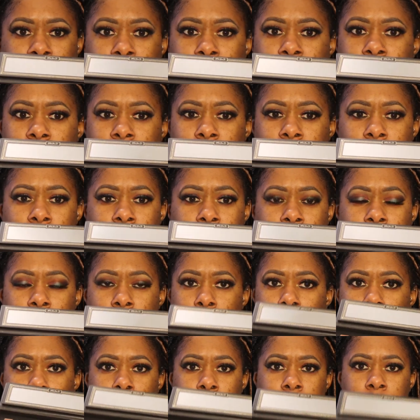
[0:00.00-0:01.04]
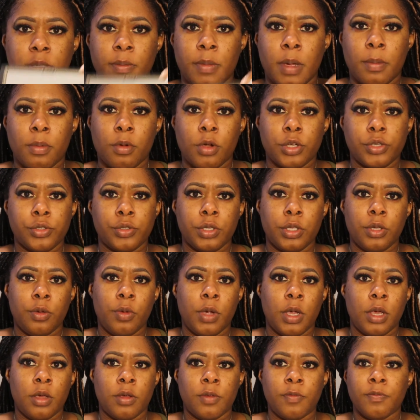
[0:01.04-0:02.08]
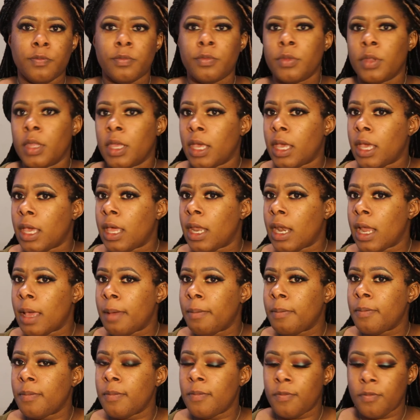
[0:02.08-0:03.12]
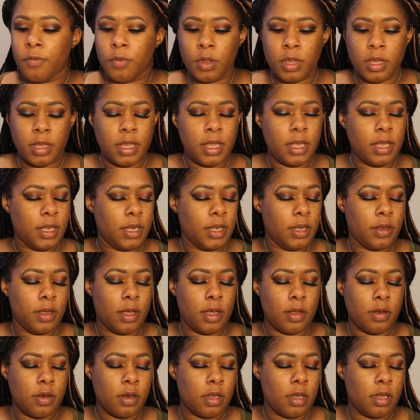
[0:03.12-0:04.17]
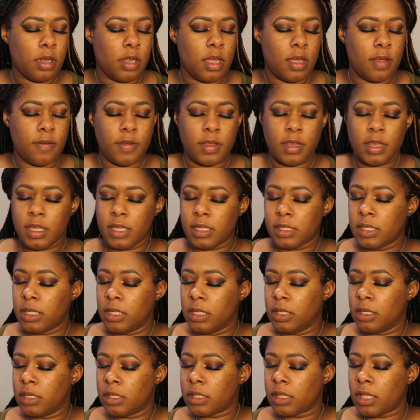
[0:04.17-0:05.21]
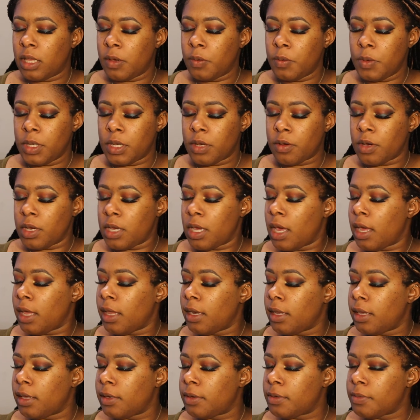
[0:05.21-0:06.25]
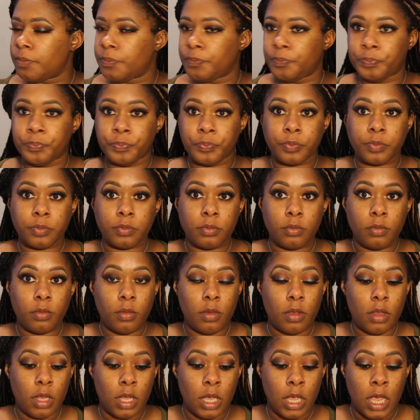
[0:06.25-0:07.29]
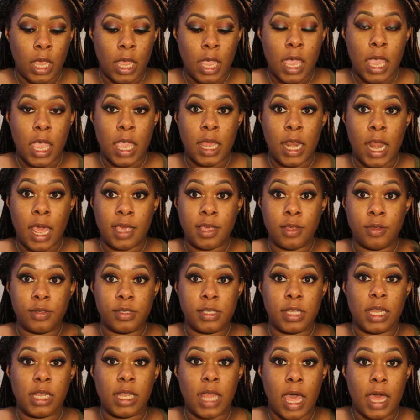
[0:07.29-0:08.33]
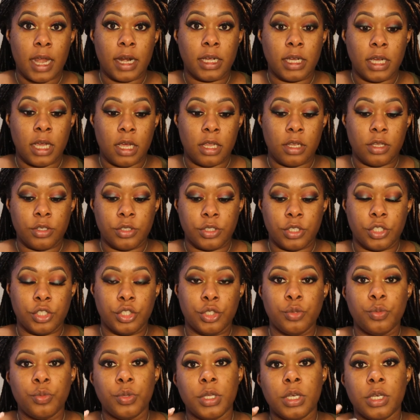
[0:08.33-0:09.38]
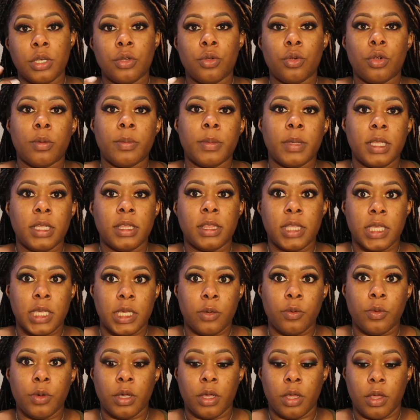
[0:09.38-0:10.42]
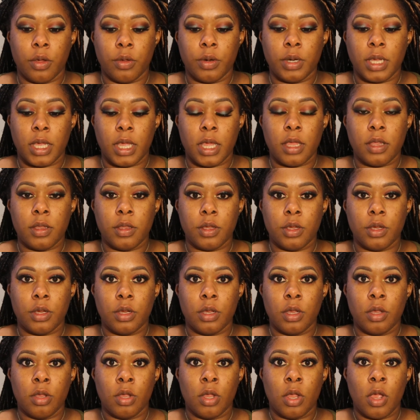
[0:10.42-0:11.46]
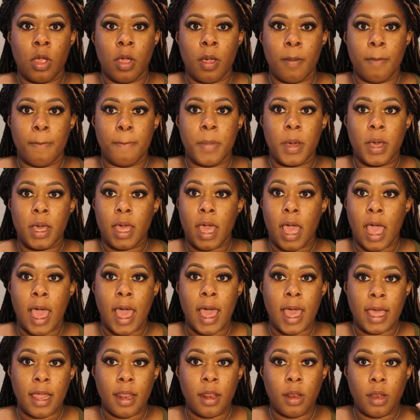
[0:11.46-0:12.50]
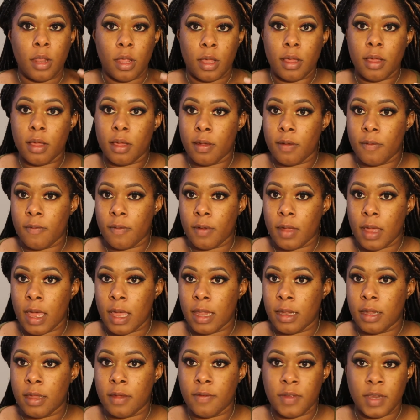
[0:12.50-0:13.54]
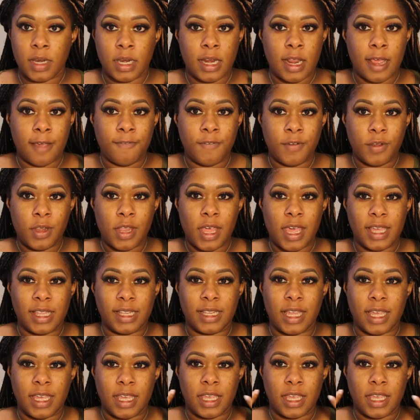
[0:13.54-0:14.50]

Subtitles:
they like held on to my brush really well, and I'm really loving this look that we created. And I used a lot of colors that you wouldn't normally think would go together, but I love it. And I feel like